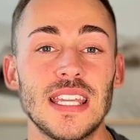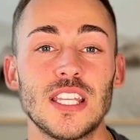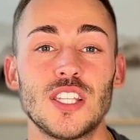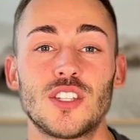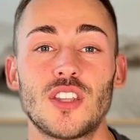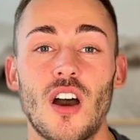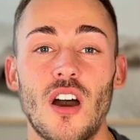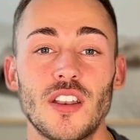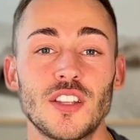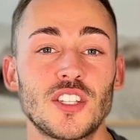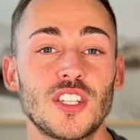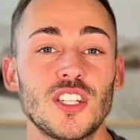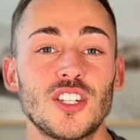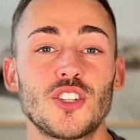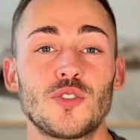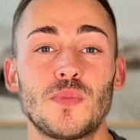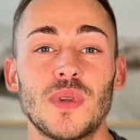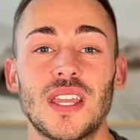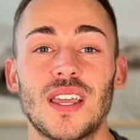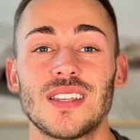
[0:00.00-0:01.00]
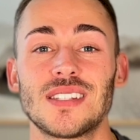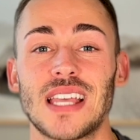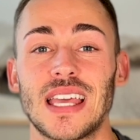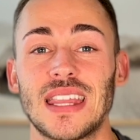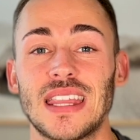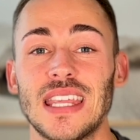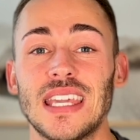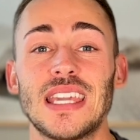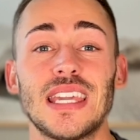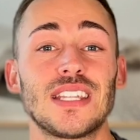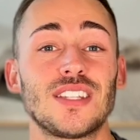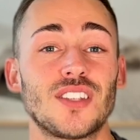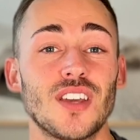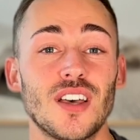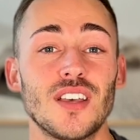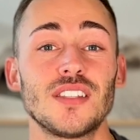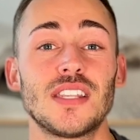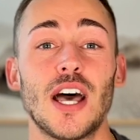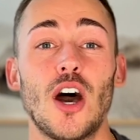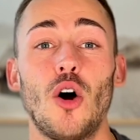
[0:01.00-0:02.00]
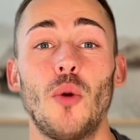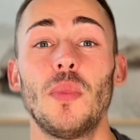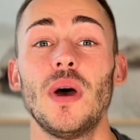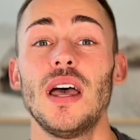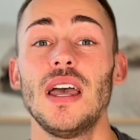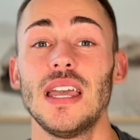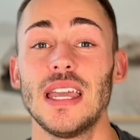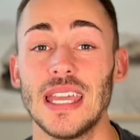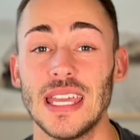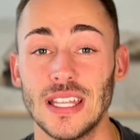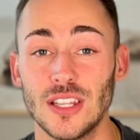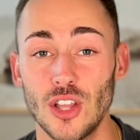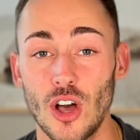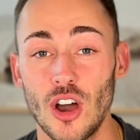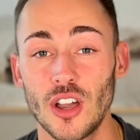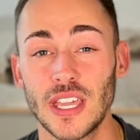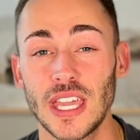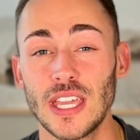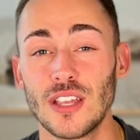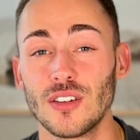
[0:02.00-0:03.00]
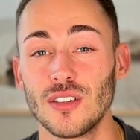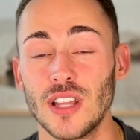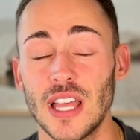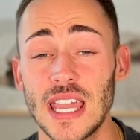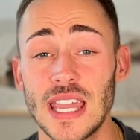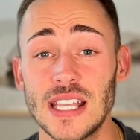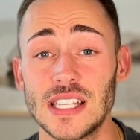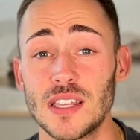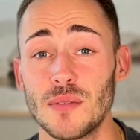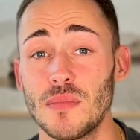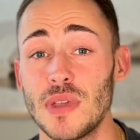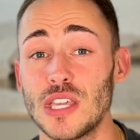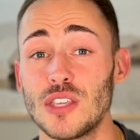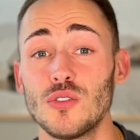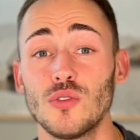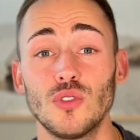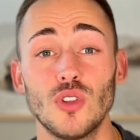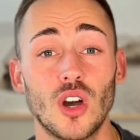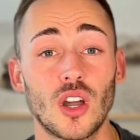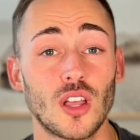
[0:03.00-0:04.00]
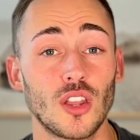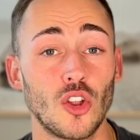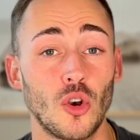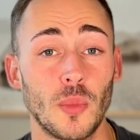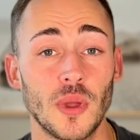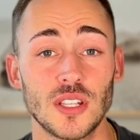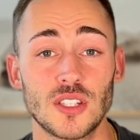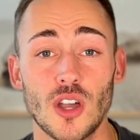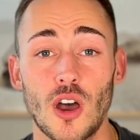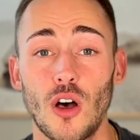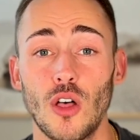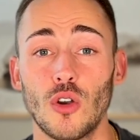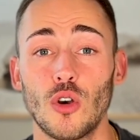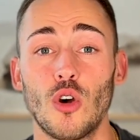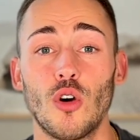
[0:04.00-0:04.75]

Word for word: is honestly just because I think it does help elongate your legs and make you look a little bit taller